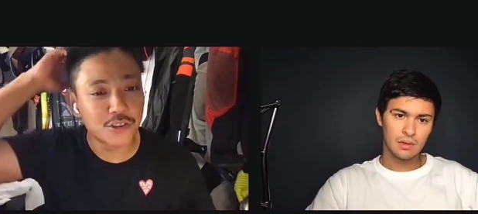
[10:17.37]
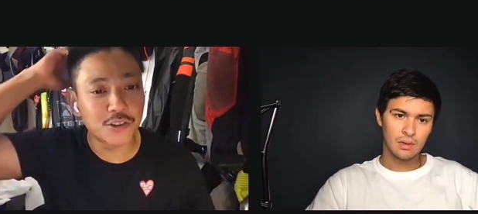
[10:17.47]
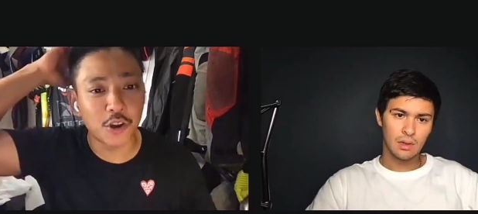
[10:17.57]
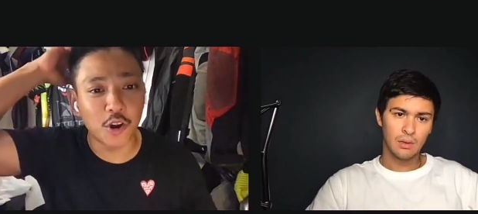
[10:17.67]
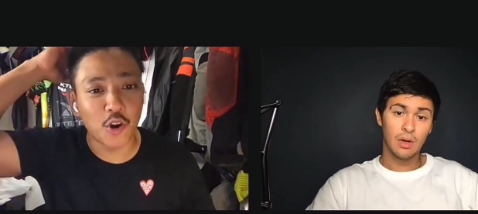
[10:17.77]

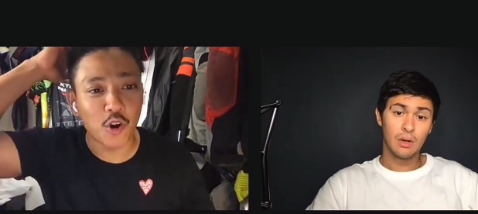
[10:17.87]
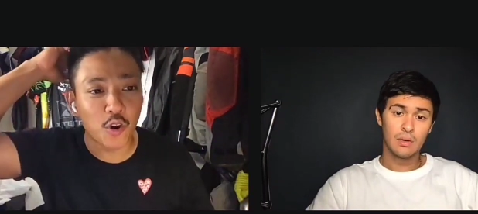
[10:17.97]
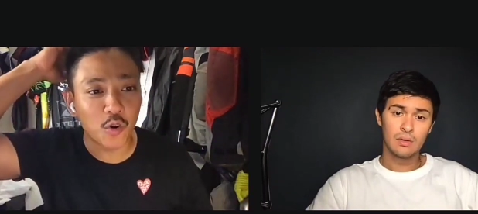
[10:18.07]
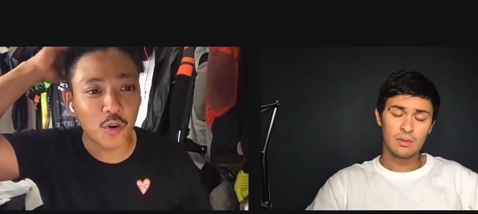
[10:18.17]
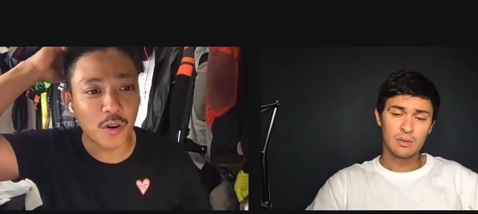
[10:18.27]

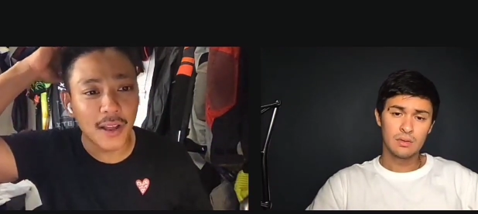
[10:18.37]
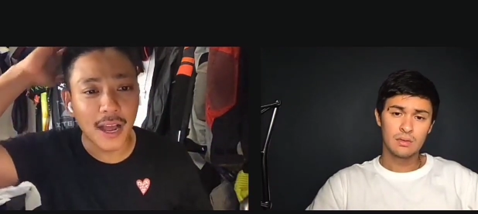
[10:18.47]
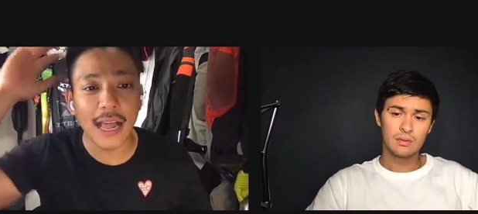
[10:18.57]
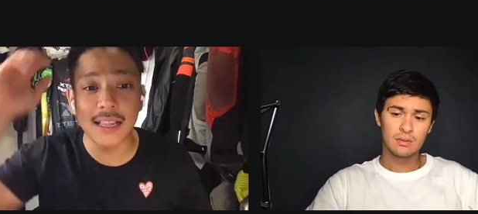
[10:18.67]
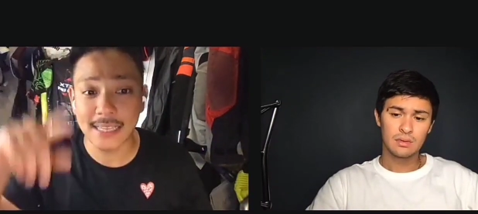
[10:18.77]
Speaker 1: So
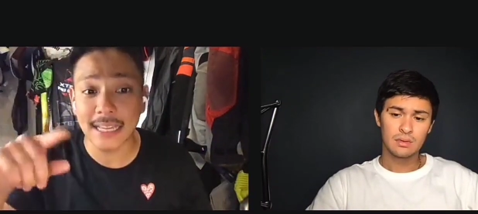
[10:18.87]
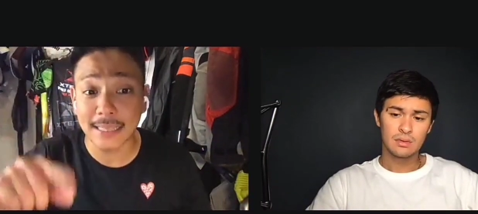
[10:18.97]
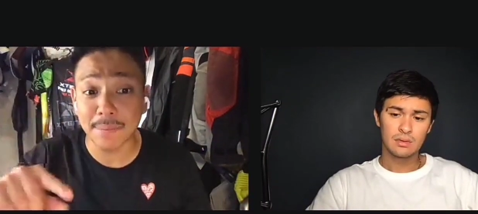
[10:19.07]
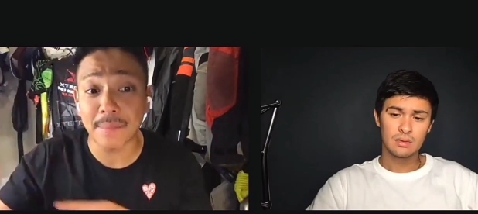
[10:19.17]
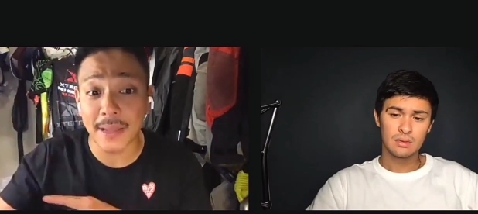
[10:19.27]
I'll set up